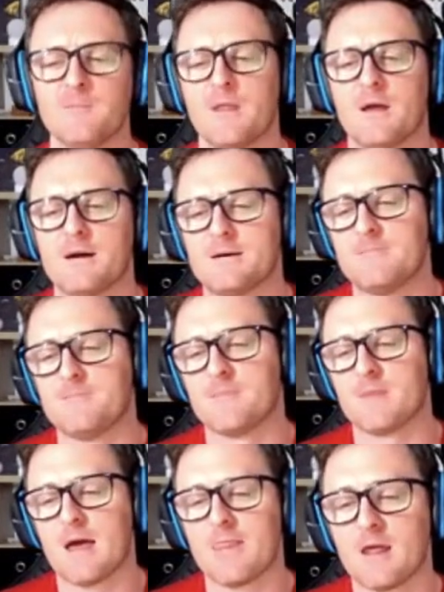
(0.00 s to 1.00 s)
And
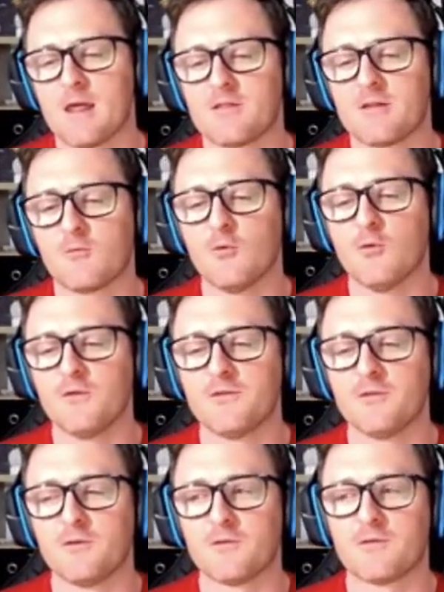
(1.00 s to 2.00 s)
then I think we'll
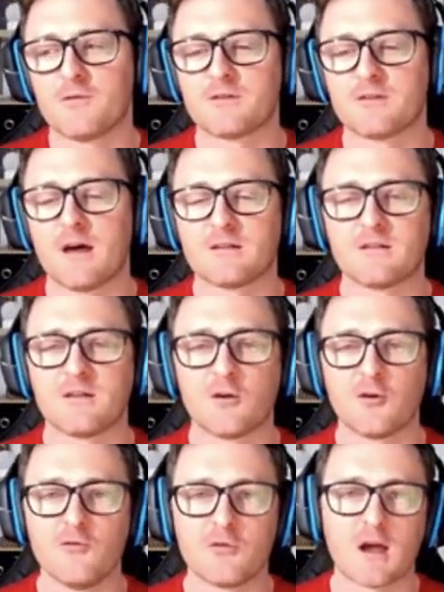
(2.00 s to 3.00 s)
sort of start to see a
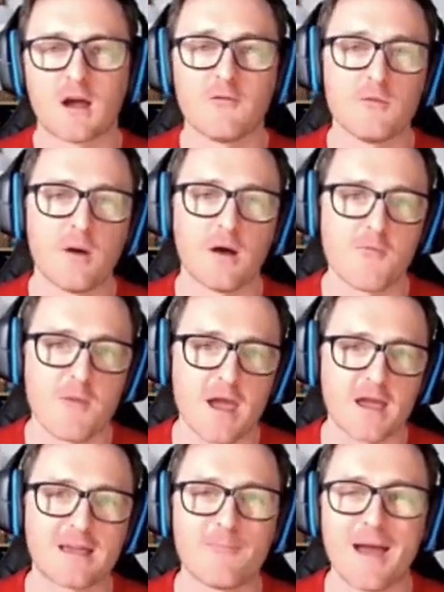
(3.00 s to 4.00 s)
good recovery by the
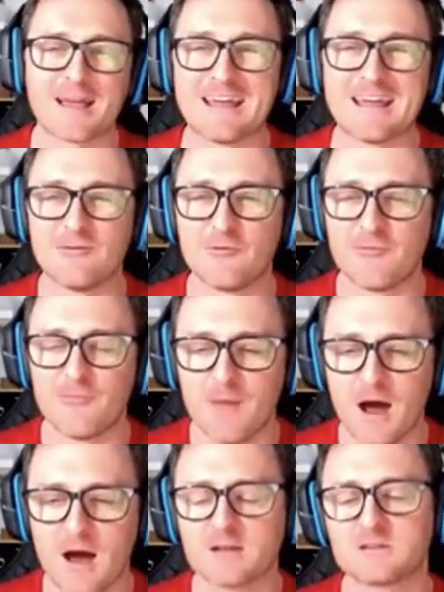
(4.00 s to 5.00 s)
back end of
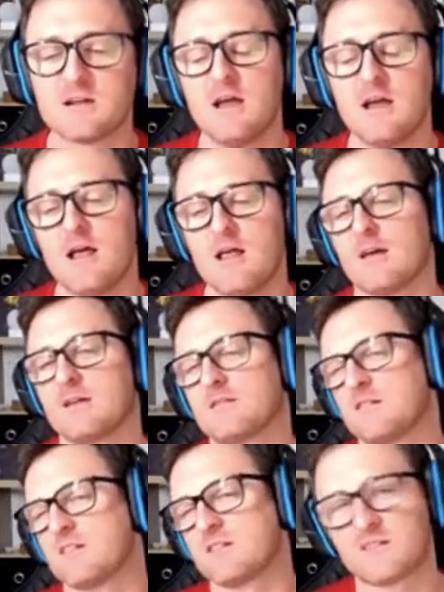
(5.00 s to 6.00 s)
March. That's
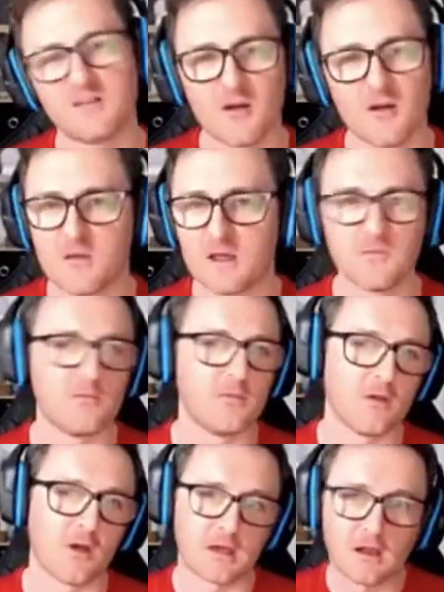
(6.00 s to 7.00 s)
just me
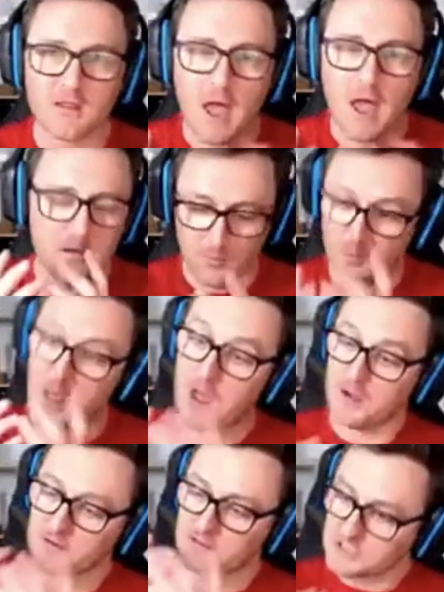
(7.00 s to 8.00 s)
getting the 8 ball
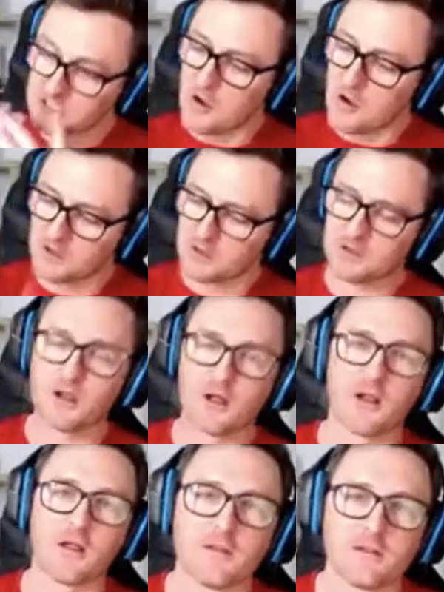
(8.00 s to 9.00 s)
out and just going
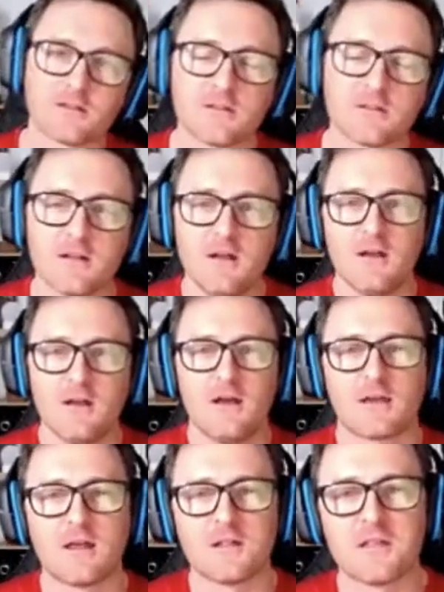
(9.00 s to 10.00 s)
like this and
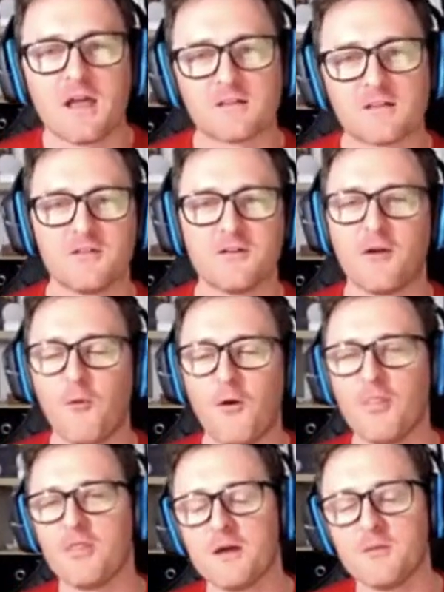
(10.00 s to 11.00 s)
getting the answer that I
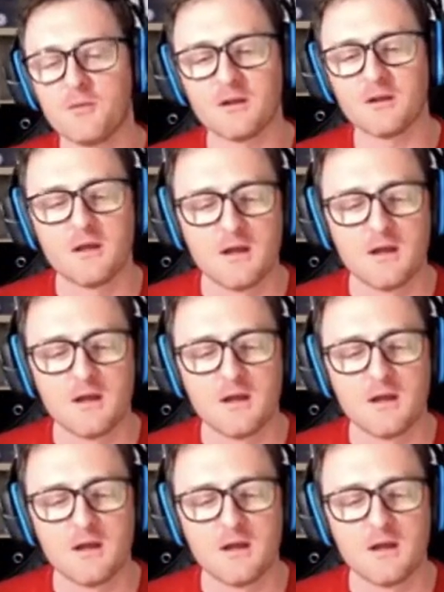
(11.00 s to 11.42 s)
want there. But